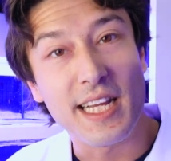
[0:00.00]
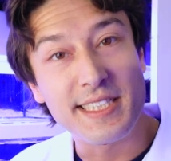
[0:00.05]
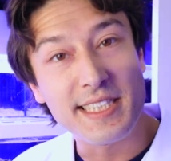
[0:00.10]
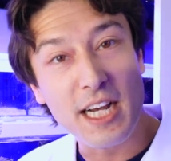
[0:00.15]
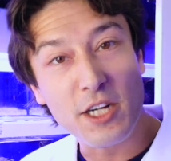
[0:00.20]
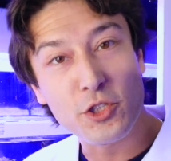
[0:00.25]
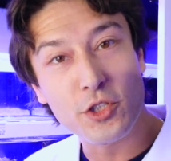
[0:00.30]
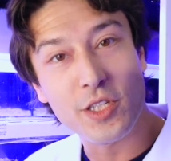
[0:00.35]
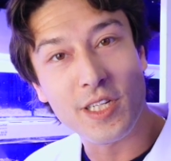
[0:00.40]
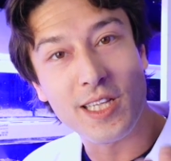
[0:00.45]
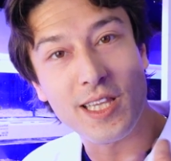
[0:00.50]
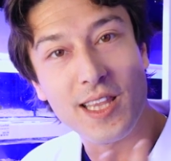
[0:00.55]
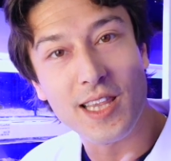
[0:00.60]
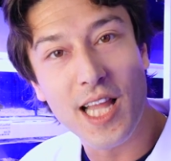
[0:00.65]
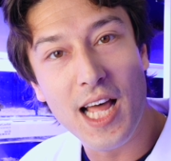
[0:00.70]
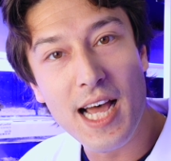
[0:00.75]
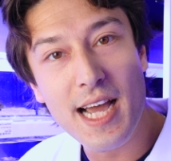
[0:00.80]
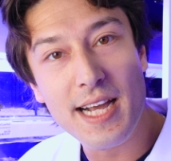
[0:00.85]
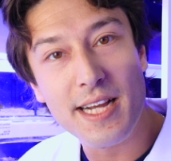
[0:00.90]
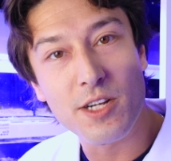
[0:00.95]
It's actually
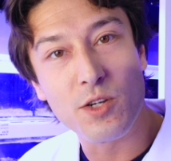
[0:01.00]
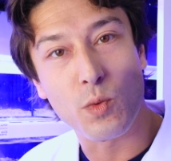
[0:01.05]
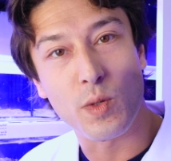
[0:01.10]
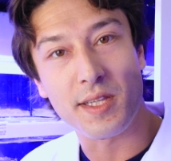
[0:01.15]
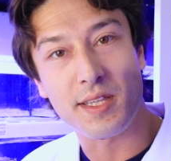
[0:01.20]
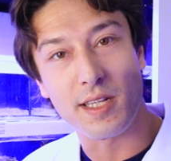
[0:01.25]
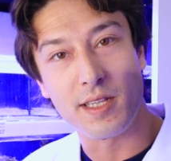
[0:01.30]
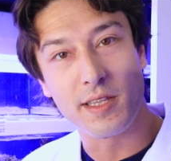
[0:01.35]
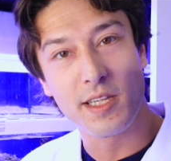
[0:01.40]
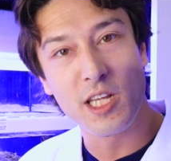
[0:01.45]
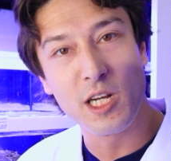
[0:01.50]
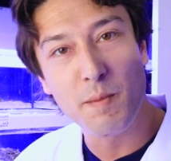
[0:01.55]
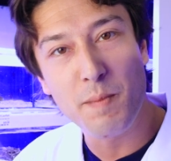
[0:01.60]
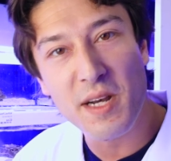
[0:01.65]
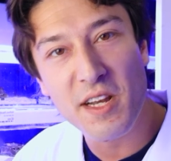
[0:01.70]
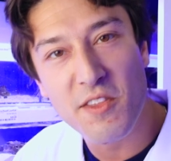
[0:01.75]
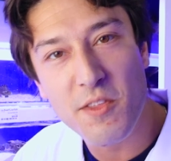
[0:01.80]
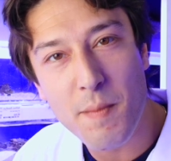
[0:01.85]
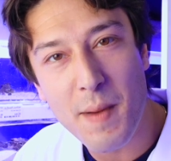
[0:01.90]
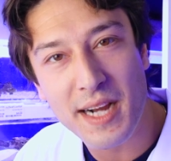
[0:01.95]
lined with a little
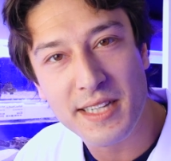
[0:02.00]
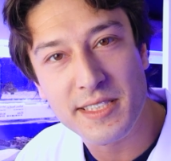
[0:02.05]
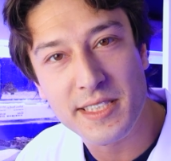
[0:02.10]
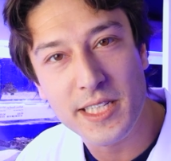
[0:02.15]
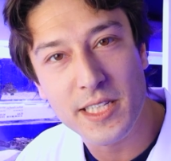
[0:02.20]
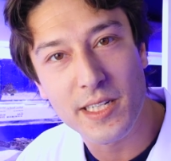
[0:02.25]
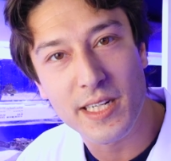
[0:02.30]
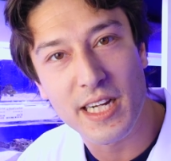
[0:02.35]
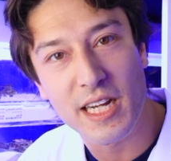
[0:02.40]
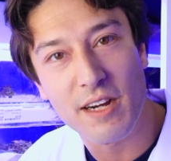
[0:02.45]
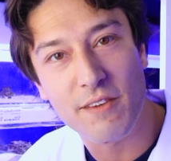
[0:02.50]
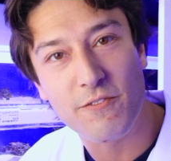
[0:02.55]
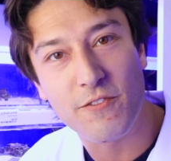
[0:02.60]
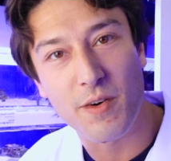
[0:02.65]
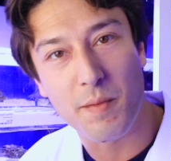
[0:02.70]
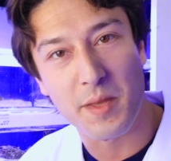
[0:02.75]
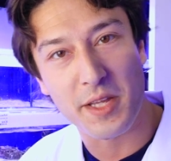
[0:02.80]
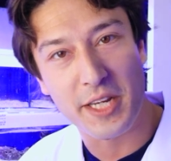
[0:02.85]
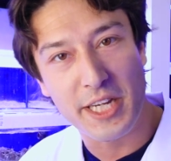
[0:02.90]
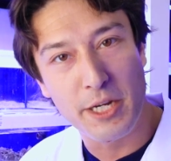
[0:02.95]
bit of the bacteria
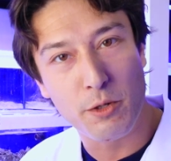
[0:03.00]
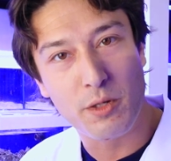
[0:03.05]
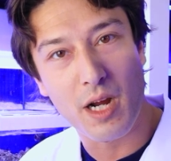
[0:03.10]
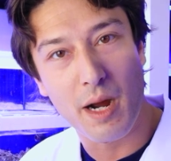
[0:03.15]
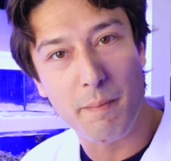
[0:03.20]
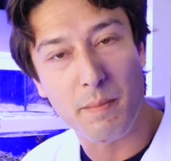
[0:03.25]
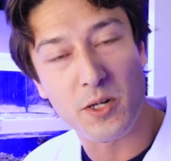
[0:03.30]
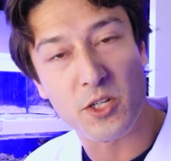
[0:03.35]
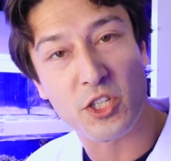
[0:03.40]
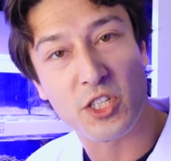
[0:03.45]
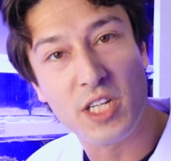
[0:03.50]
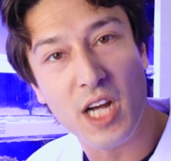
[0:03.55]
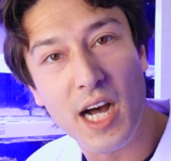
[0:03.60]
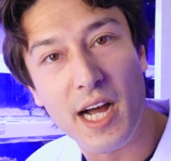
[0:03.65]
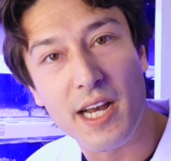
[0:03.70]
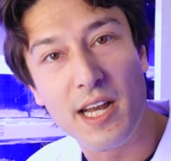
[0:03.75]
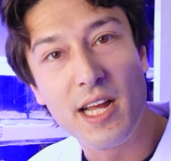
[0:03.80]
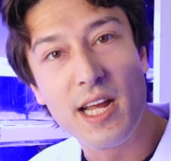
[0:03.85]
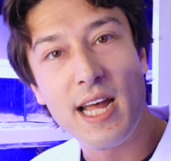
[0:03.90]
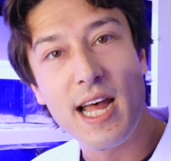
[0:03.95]
from the cucumber's
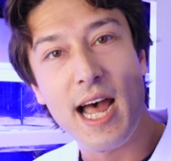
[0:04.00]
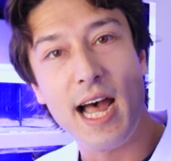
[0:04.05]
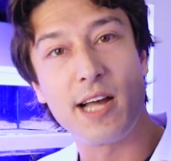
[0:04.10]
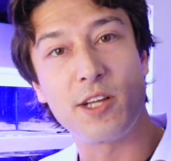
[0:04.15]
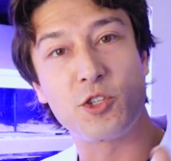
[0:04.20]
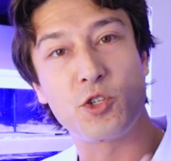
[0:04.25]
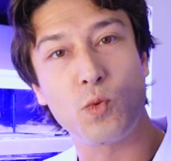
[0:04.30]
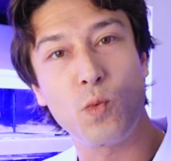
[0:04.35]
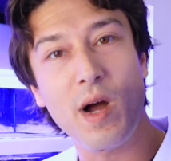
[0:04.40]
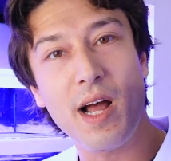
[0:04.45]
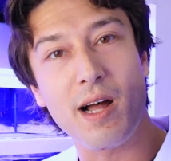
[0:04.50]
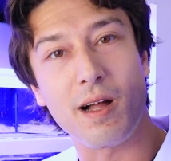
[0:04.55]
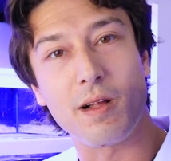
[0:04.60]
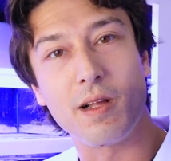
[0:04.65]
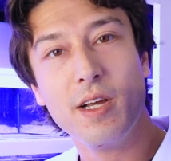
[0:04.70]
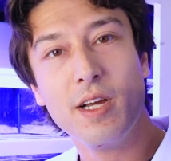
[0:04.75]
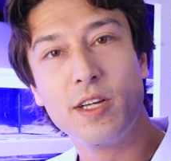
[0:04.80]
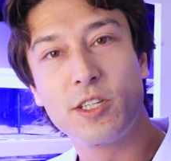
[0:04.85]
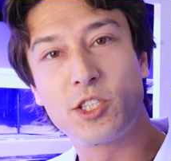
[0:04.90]
gut as well.